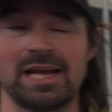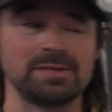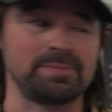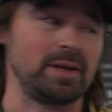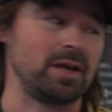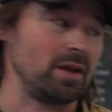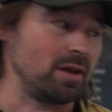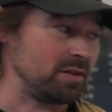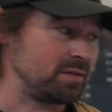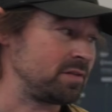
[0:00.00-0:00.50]
is
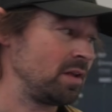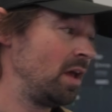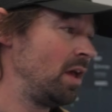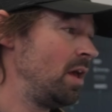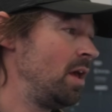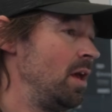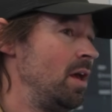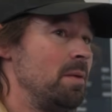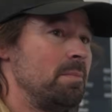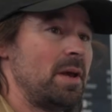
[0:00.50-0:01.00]
because
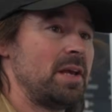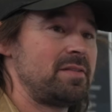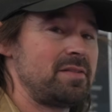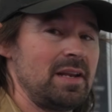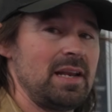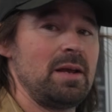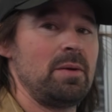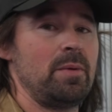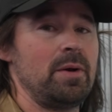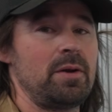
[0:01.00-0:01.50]

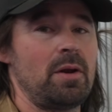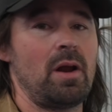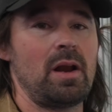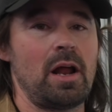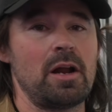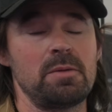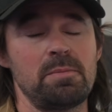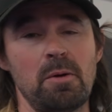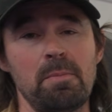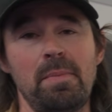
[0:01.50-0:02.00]
basically we're not
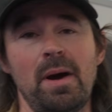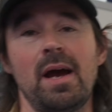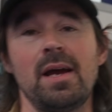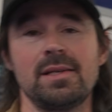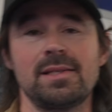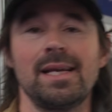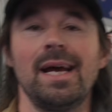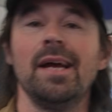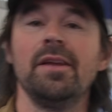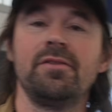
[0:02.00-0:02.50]
allowed to put
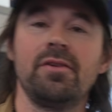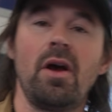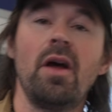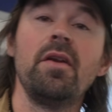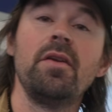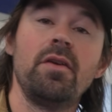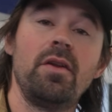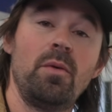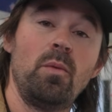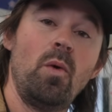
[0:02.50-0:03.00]
biocides
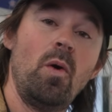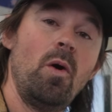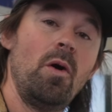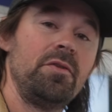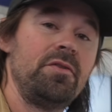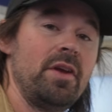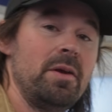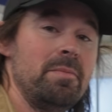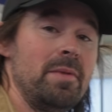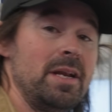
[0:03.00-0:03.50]

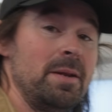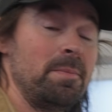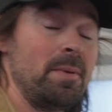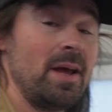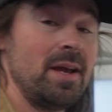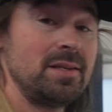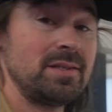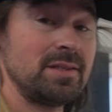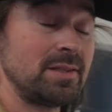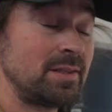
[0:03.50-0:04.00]
underwater in many
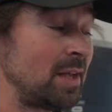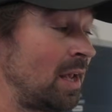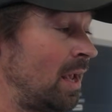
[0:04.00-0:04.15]
places,